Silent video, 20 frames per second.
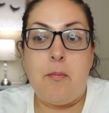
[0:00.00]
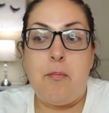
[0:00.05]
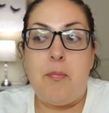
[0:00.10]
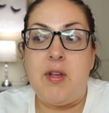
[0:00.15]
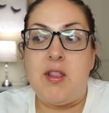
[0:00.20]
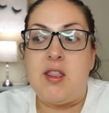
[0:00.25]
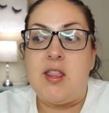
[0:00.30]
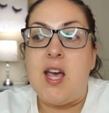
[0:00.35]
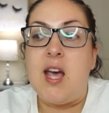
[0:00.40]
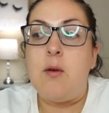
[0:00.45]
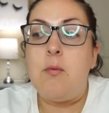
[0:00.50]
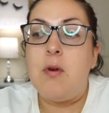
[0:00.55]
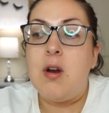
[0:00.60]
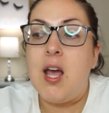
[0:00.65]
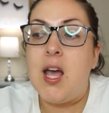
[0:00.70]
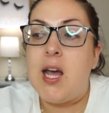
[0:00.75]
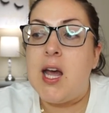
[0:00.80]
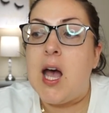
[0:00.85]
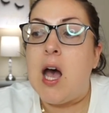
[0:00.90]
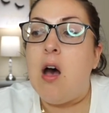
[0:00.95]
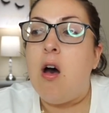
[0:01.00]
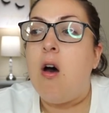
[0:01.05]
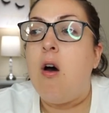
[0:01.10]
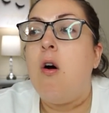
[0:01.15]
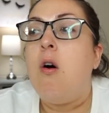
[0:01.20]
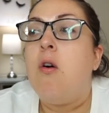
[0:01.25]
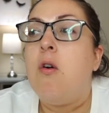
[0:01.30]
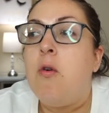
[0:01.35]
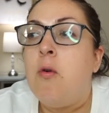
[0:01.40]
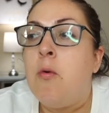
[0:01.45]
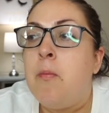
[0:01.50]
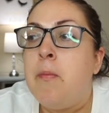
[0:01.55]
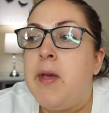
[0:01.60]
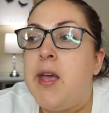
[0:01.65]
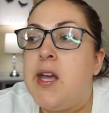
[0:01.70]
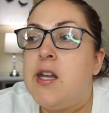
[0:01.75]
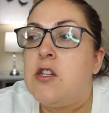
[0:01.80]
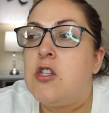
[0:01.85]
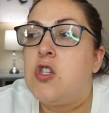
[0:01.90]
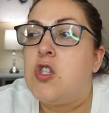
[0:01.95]
But then when I got home,
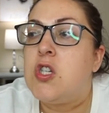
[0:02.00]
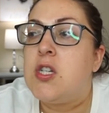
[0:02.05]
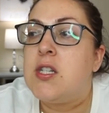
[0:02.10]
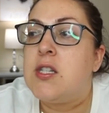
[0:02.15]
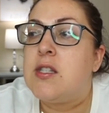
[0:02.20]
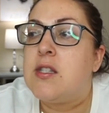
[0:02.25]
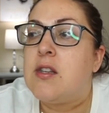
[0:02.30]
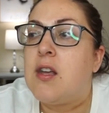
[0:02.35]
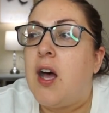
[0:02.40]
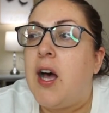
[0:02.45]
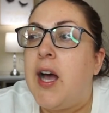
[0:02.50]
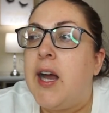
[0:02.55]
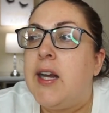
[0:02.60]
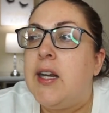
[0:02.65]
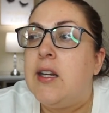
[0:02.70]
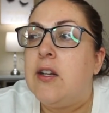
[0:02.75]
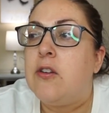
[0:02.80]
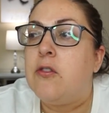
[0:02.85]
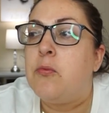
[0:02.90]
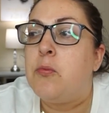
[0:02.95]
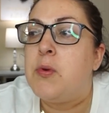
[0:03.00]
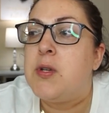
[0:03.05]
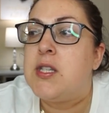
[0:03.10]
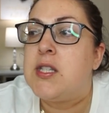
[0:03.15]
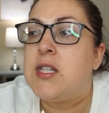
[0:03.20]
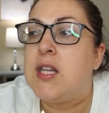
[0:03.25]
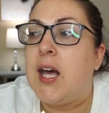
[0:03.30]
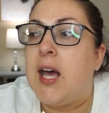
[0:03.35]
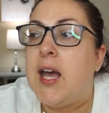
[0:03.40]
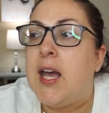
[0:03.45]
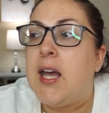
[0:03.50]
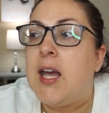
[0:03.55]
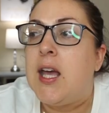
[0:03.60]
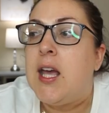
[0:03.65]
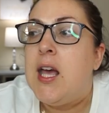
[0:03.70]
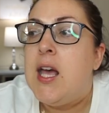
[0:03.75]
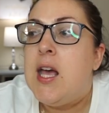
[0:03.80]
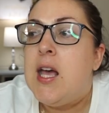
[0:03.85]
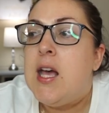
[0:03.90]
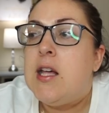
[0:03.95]
it just kind of was like
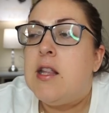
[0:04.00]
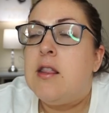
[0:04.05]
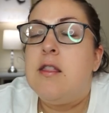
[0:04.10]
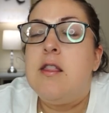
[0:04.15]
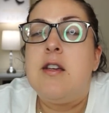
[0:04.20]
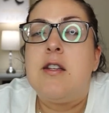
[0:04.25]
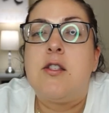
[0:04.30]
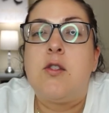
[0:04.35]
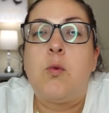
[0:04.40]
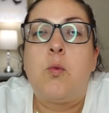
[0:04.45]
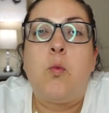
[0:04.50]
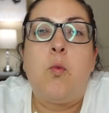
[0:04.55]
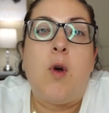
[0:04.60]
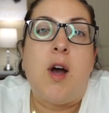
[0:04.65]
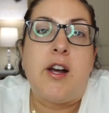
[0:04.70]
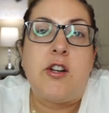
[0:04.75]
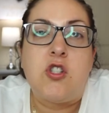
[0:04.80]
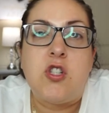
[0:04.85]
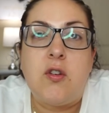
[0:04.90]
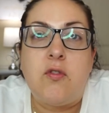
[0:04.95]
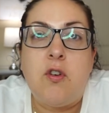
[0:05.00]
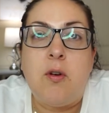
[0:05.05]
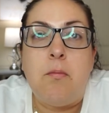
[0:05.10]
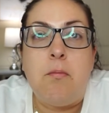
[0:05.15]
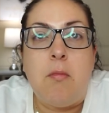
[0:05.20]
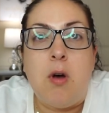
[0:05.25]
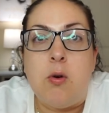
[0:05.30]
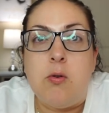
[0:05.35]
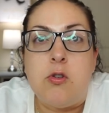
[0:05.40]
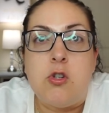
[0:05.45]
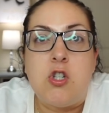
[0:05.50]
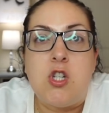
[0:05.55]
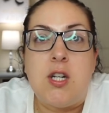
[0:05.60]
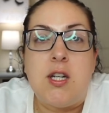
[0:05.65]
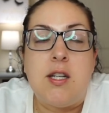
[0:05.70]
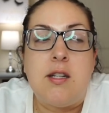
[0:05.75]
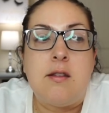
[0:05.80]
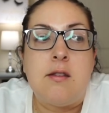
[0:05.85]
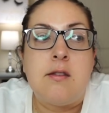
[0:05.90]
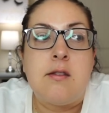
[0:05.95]
this rush of
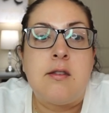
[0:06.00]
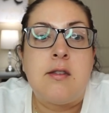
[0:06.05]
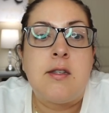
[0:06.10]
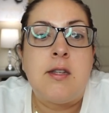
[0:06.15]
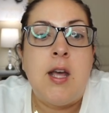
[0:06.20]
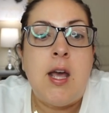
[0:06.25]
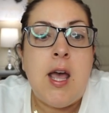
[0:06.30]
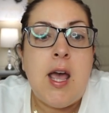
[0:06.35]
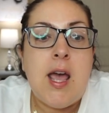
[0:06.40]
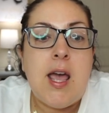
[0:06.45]
emotions.